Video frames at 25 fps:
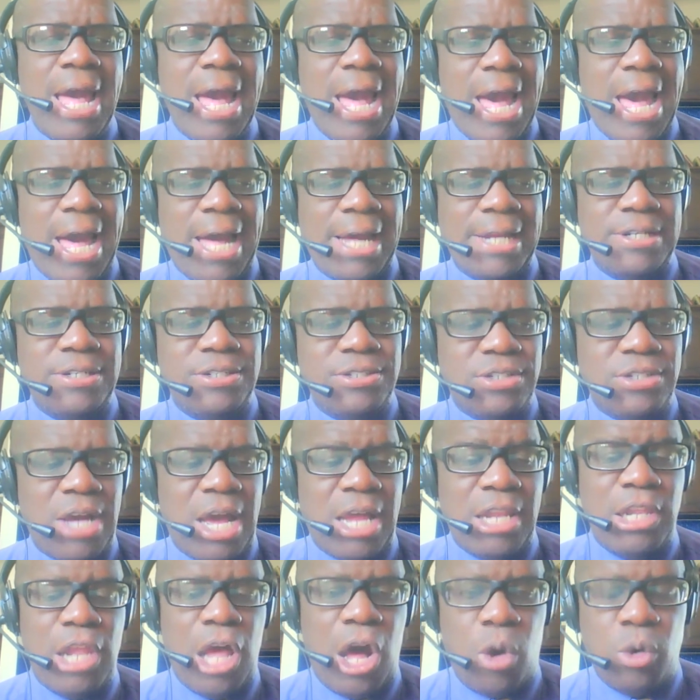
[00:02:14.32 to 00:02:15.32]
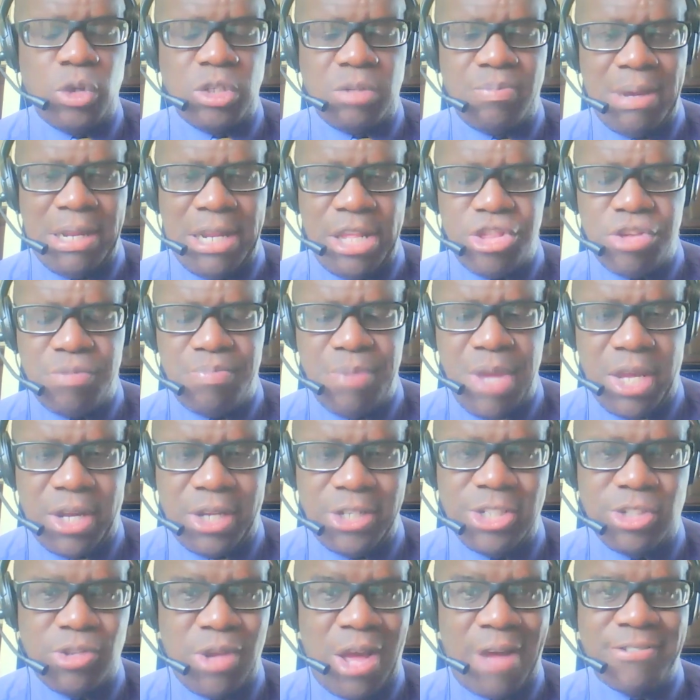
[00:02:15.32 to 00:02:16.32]
and allowed many
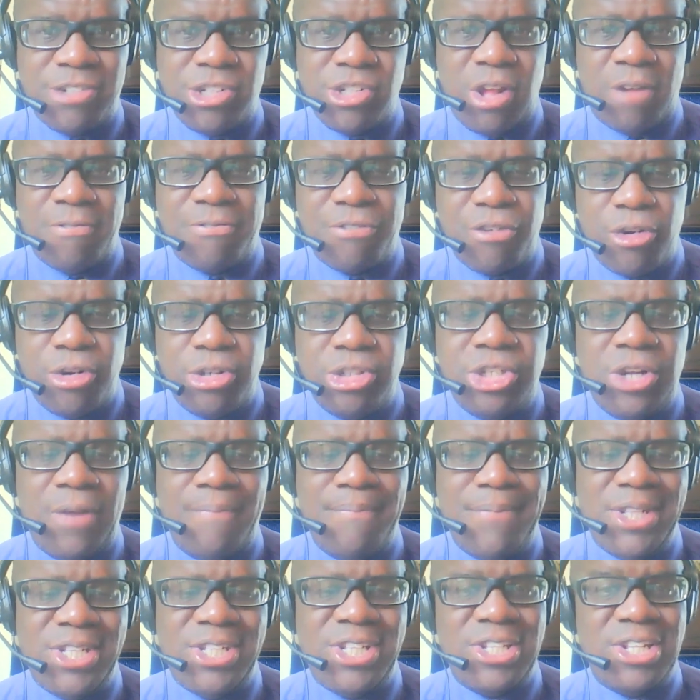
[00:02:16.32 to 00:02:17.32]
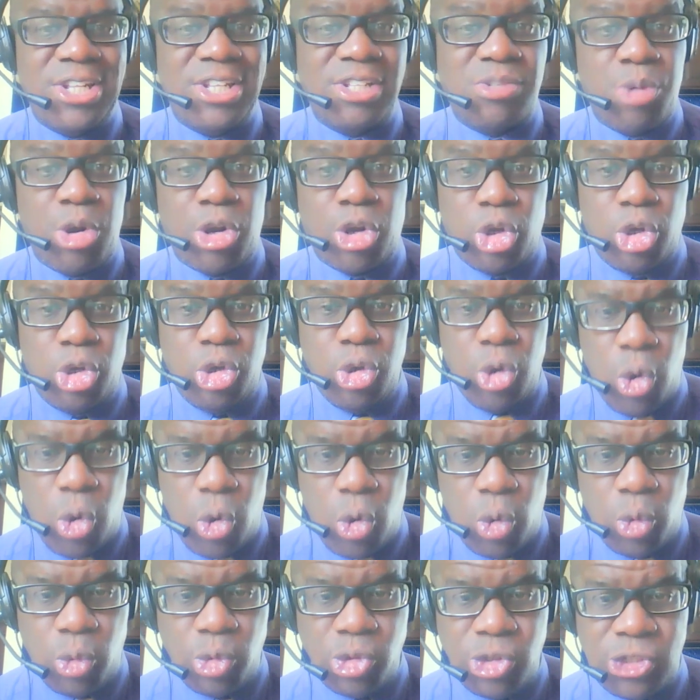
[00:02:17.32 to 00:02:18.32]
Jamaicans to have suffered, their businesses were
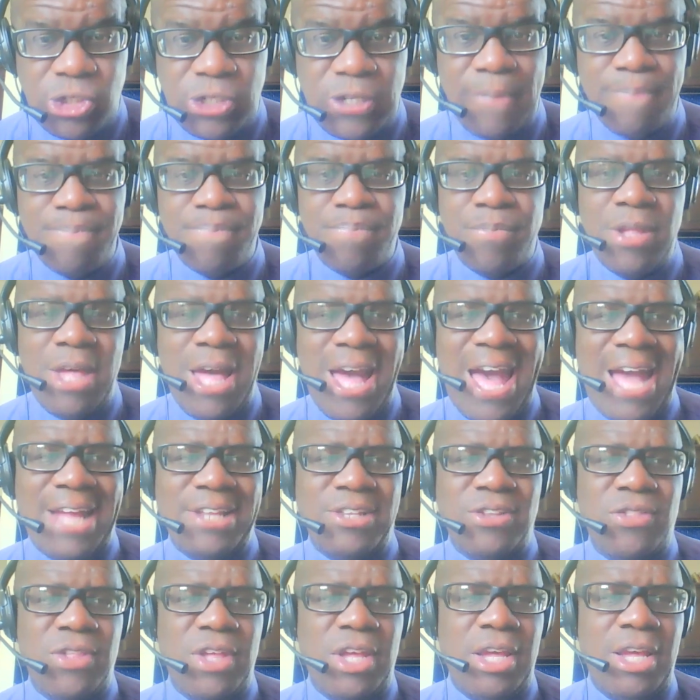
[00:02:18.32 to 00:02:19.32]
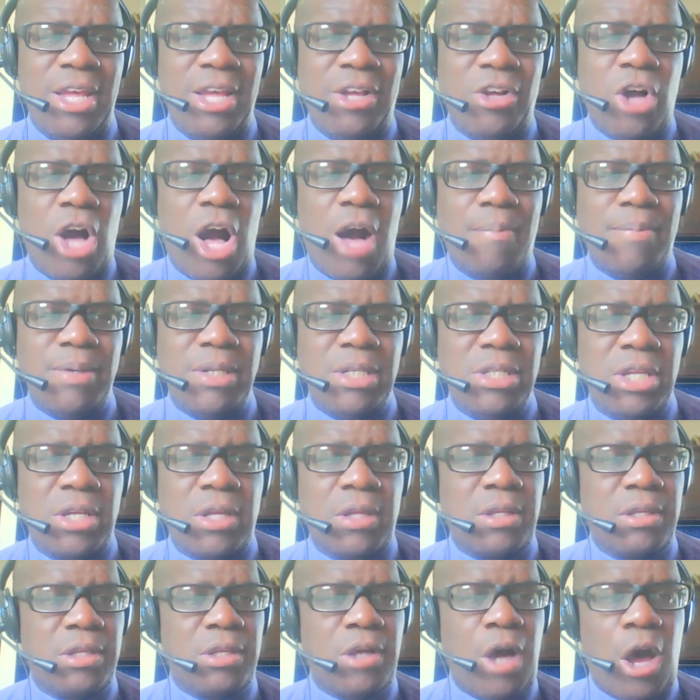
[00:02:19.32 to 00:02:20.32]
closed, and the
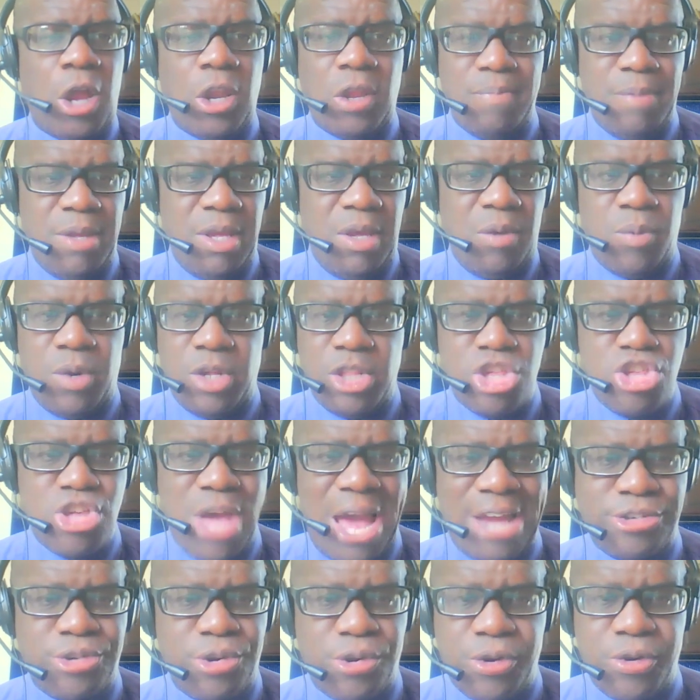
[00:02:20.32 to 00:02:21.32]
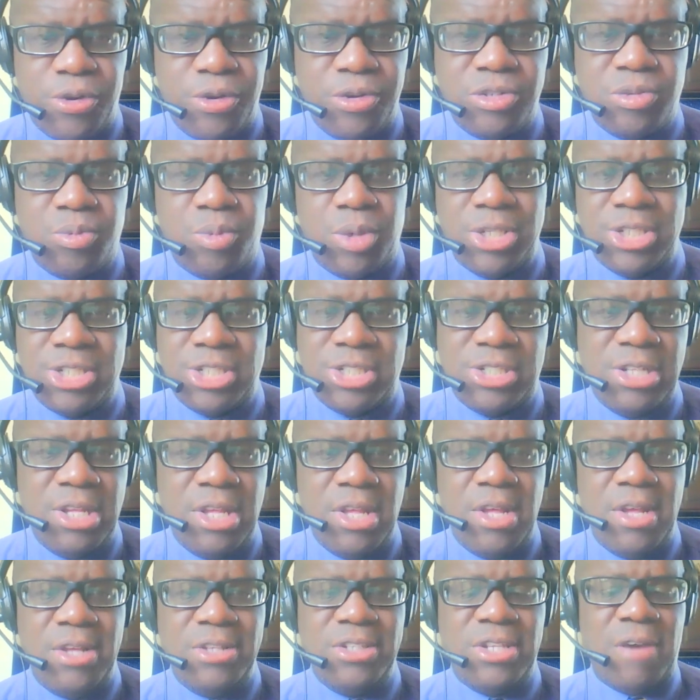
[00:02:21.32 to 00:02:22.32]
economy was shattered, was
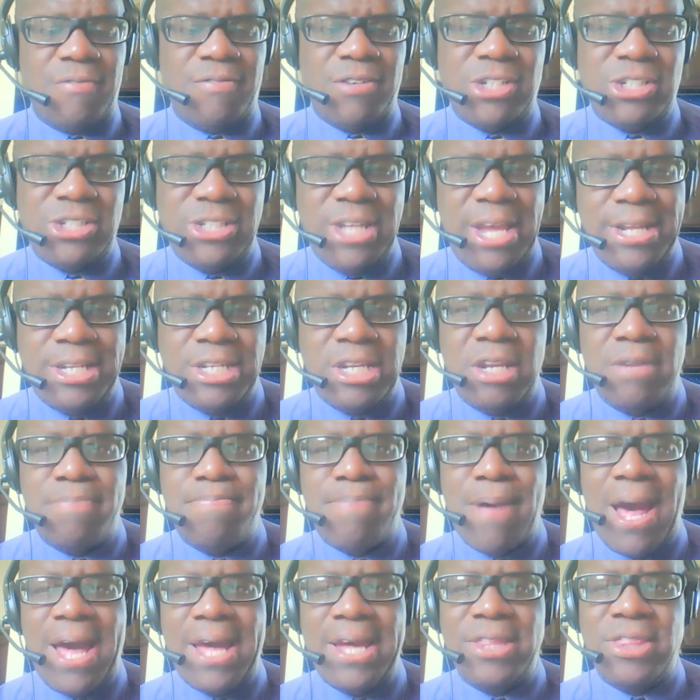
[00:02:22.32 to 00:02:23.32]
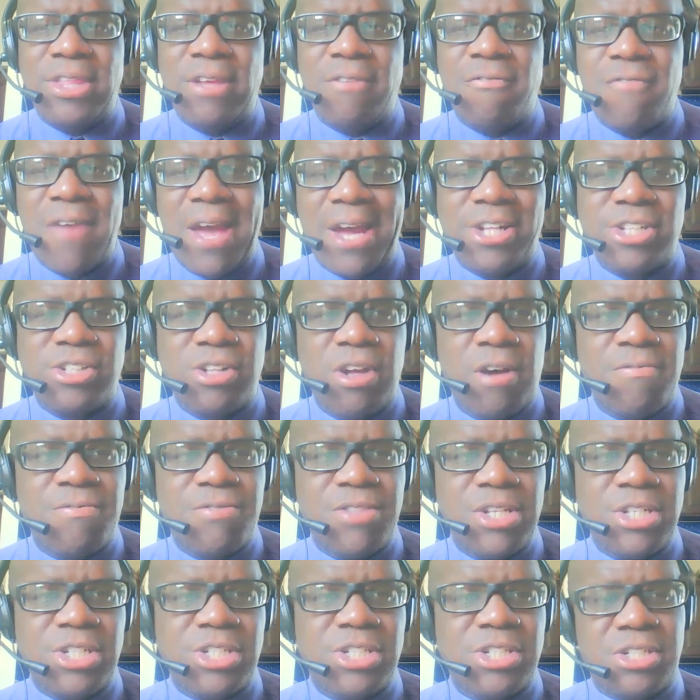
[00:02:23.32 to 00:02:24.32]
devastated by the effects of
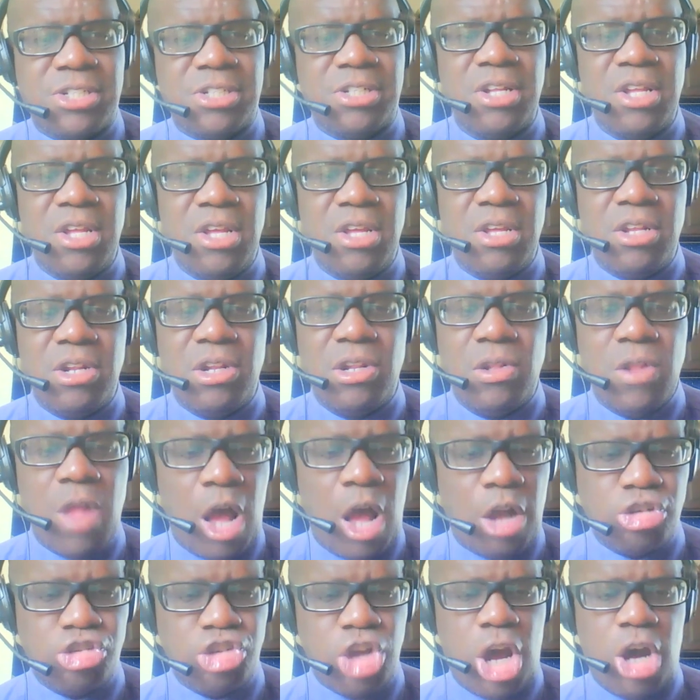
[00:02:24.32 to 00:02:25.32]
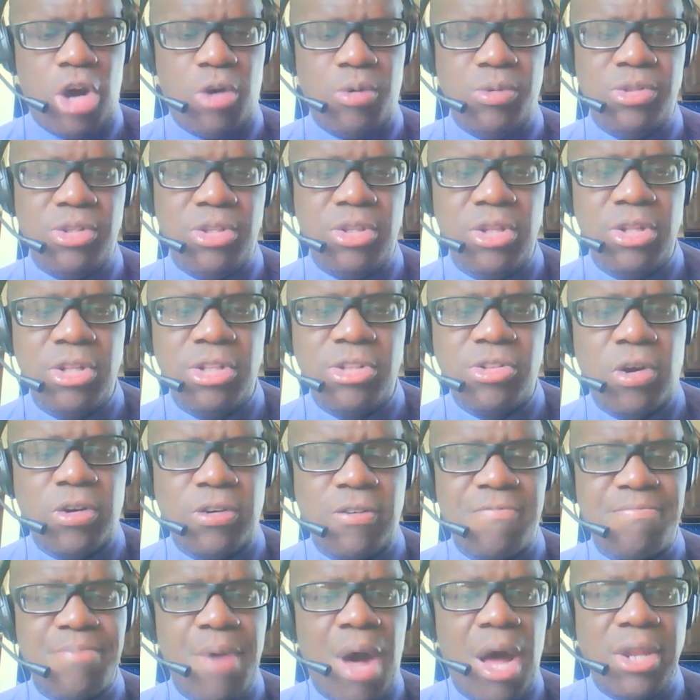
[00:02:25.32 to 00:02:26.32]
this lockdown
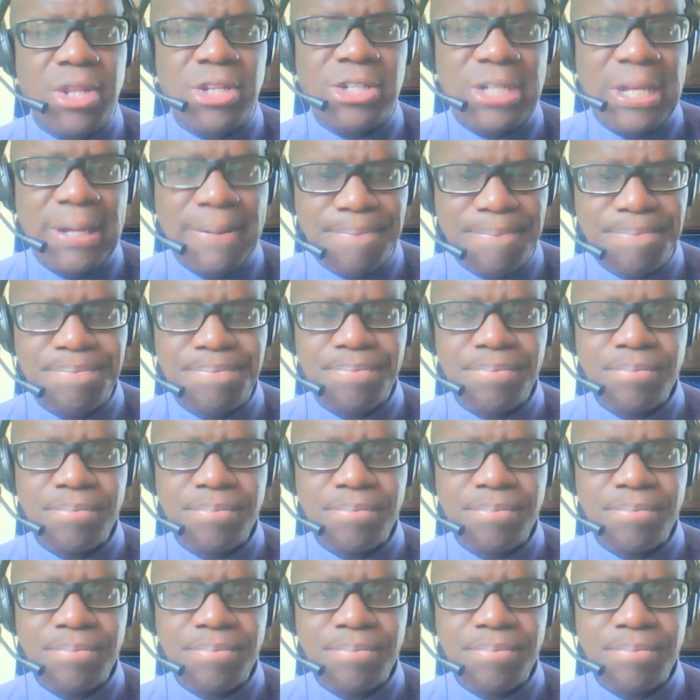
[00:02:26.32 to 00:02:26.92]
sort of policy,